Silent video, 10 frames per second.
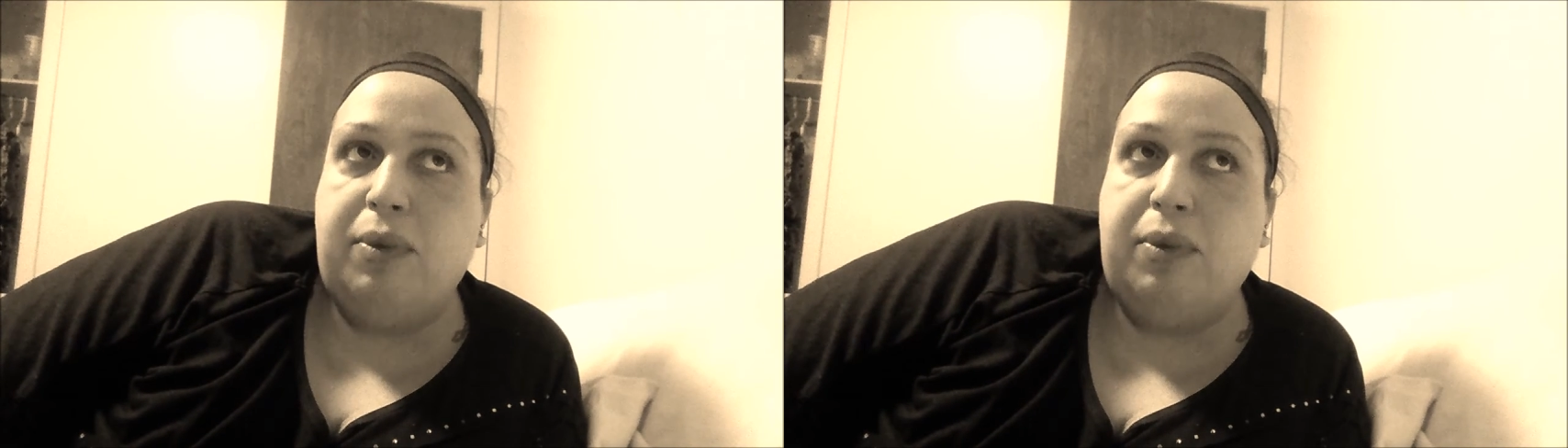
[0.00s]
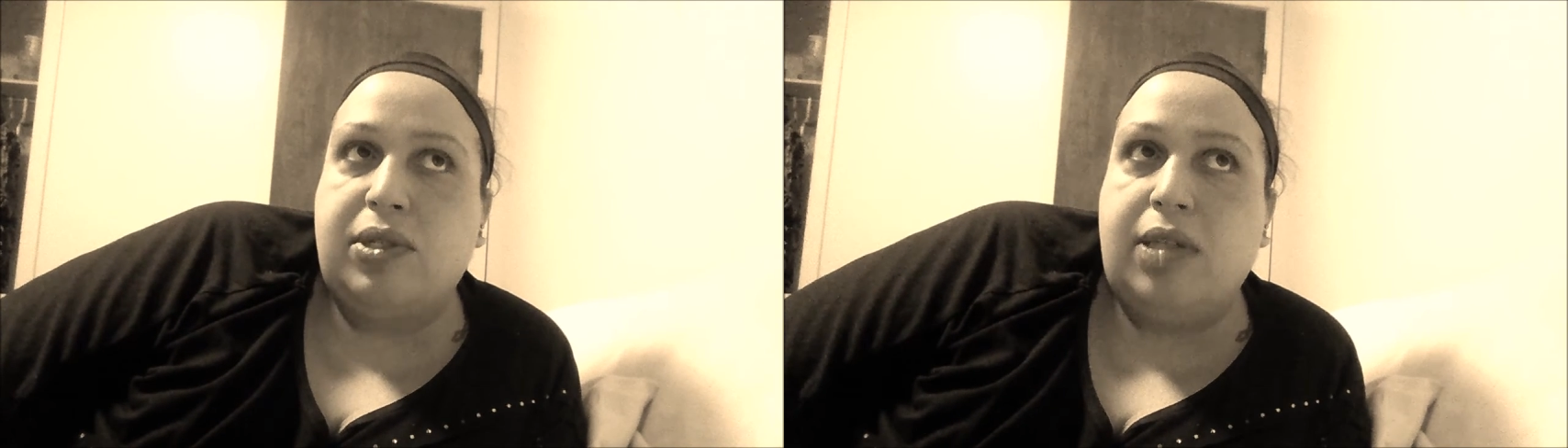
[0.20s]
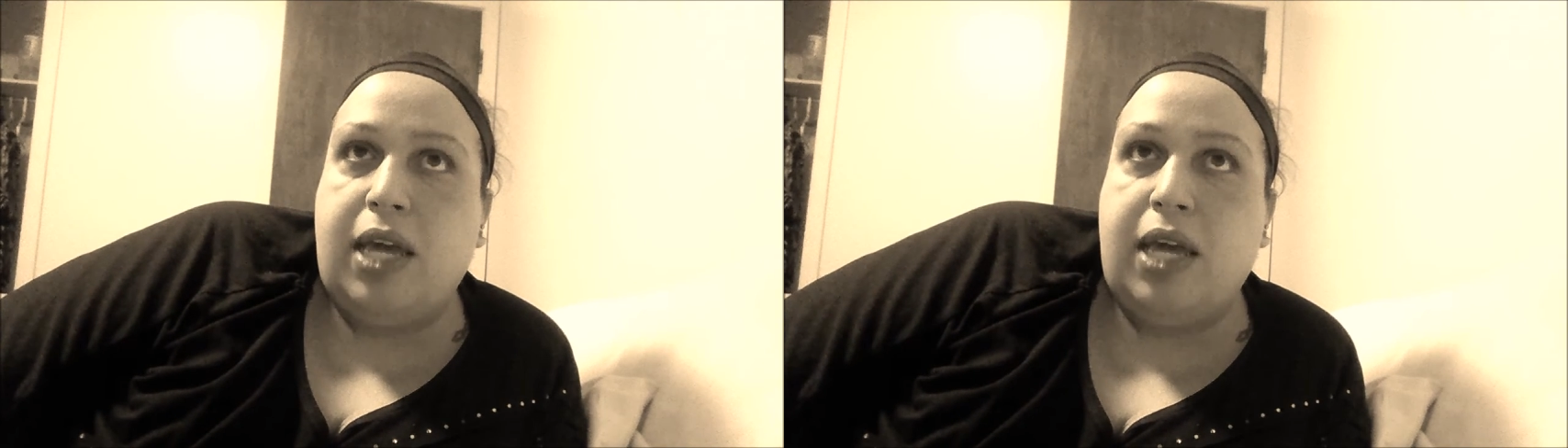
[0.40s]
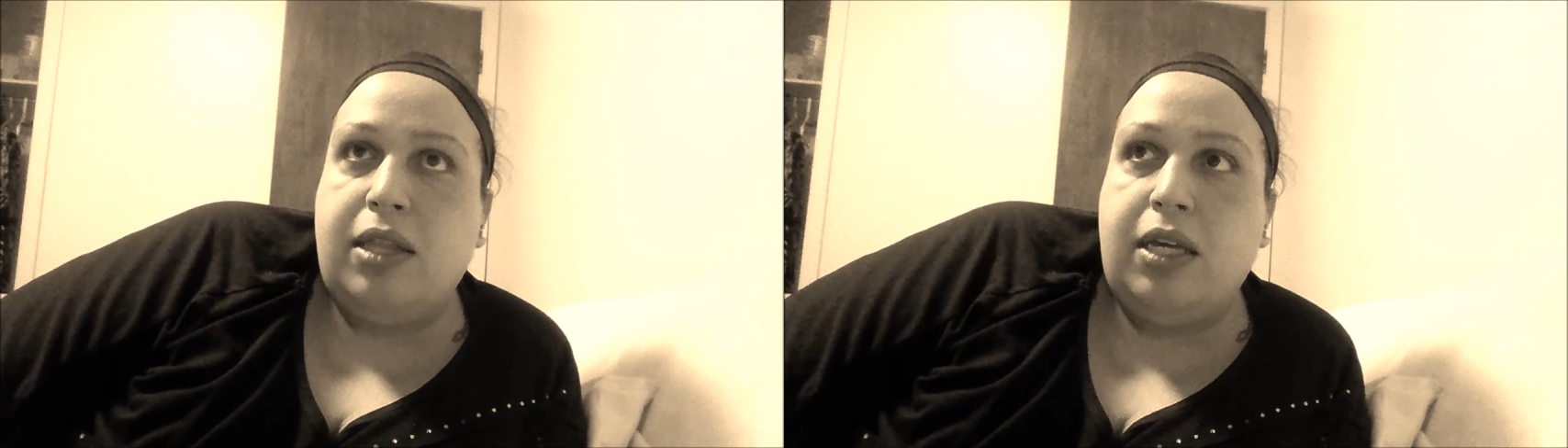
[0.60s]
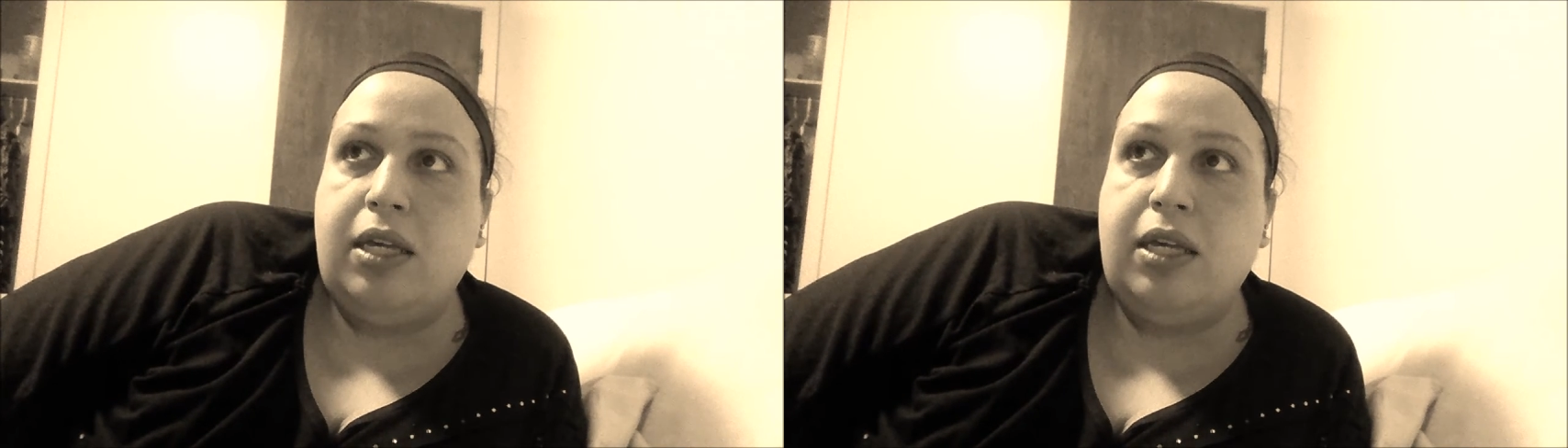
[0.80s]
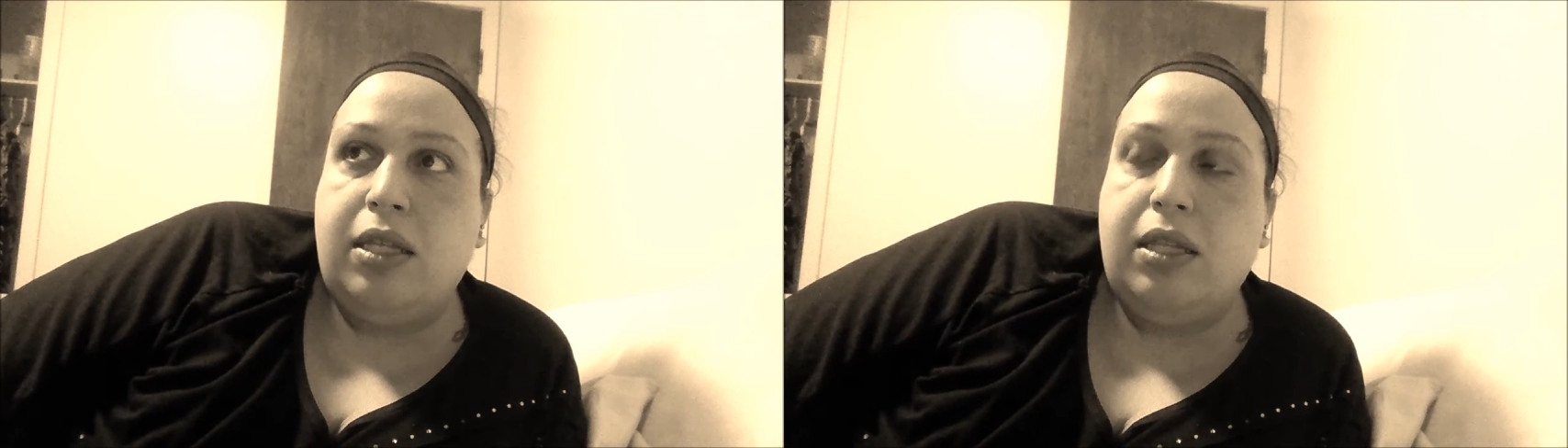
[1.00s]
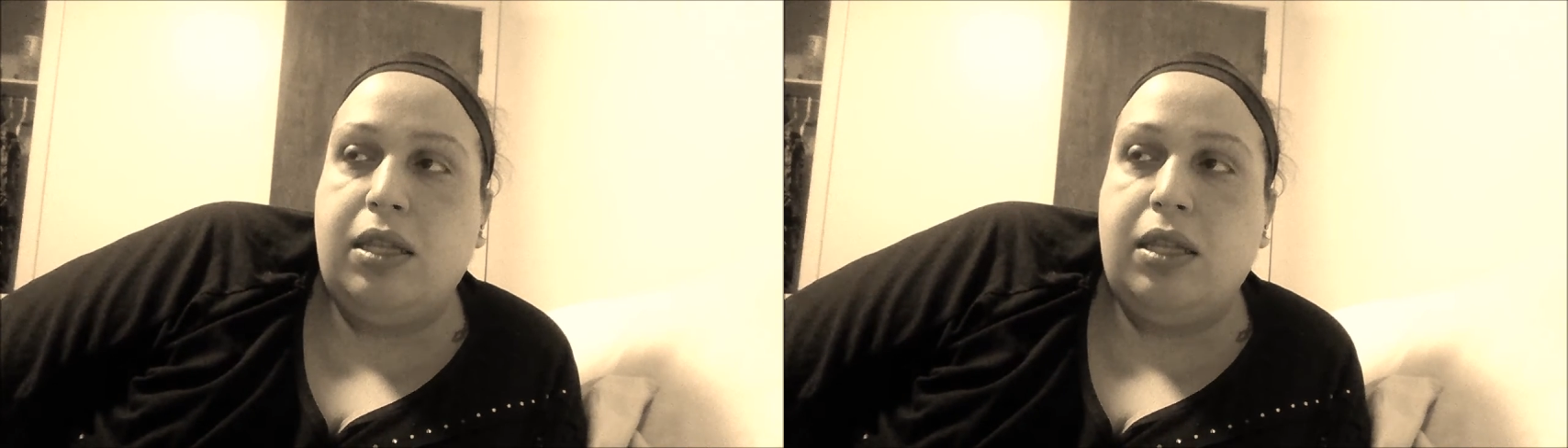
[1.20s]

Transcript: will say the